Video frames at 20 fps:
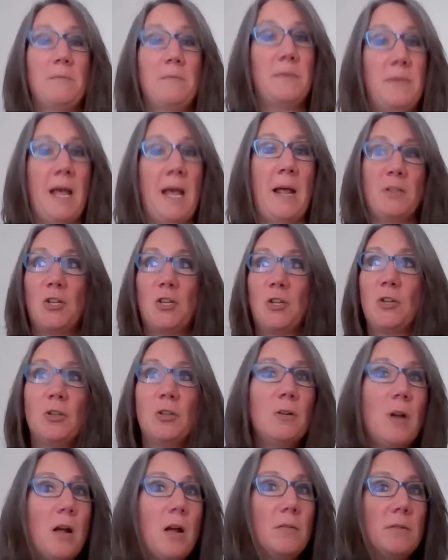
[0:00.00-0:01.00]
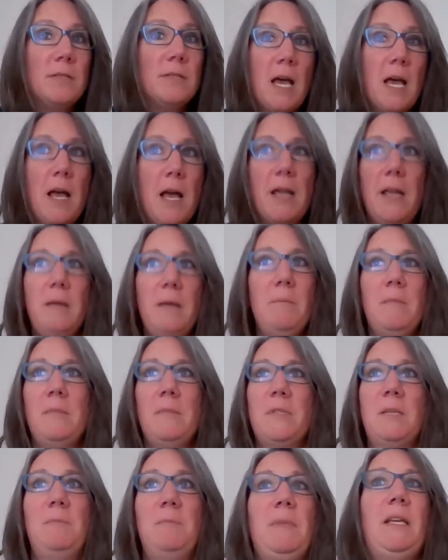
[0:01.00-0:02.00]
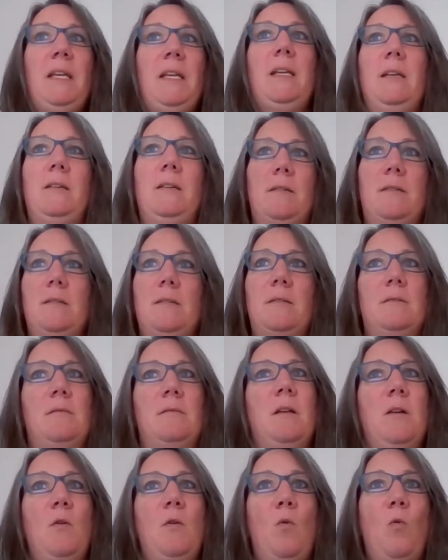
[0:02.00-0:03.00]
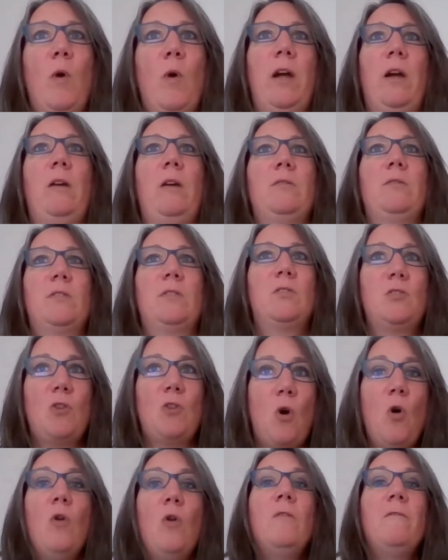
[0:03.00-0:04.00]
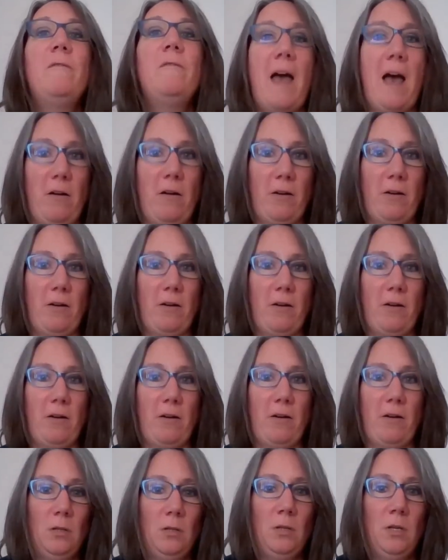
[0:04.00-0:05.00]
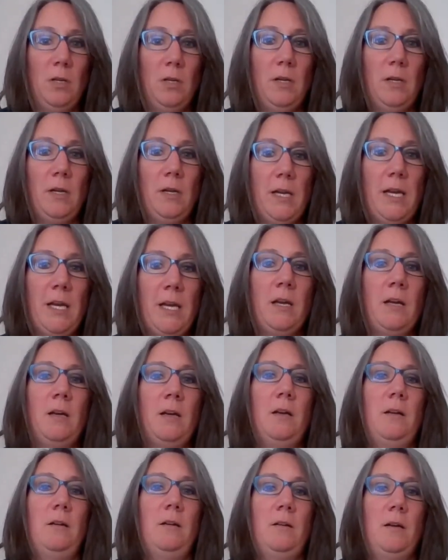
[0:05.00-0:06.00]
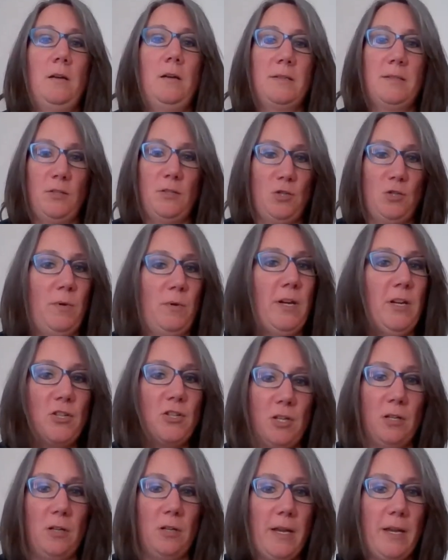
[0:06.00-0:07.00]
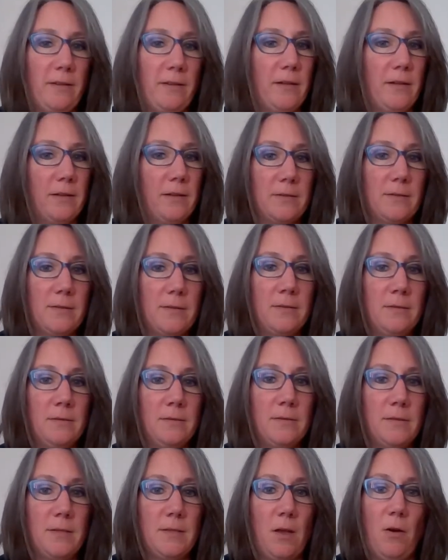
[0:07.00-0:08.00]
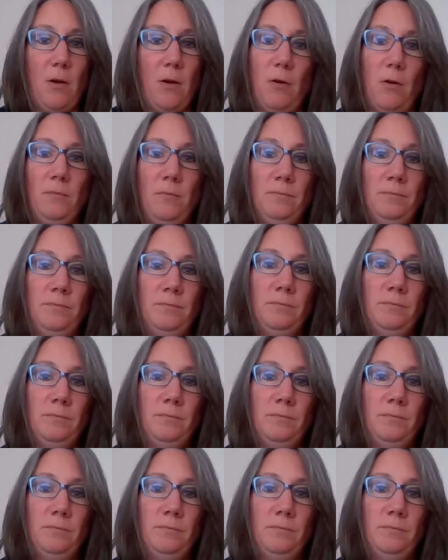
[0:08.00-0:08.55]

that turnaround time to me is so valuable in a situation like this. So.